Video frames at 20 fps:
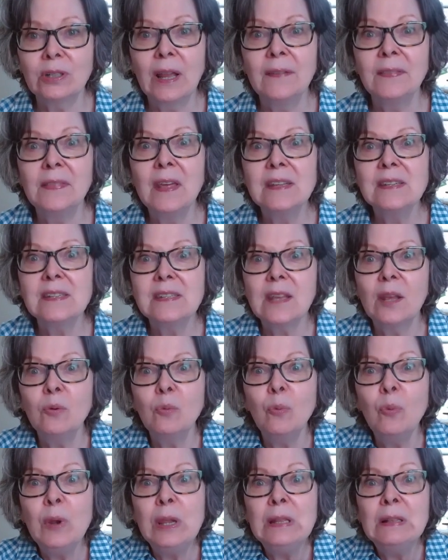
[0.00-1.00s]
And they said,
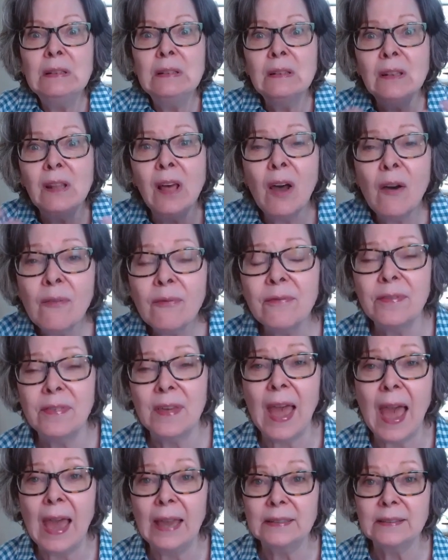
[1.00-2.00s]
"We love
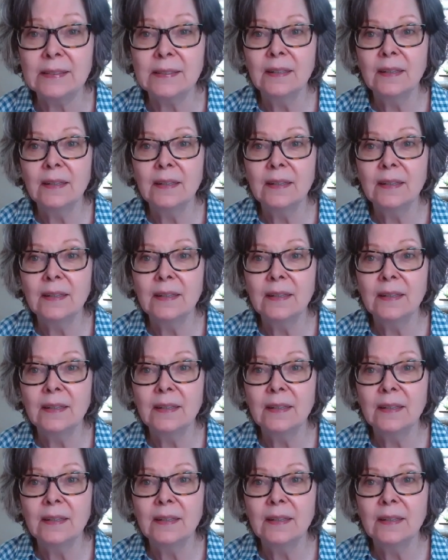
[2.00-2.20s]
that."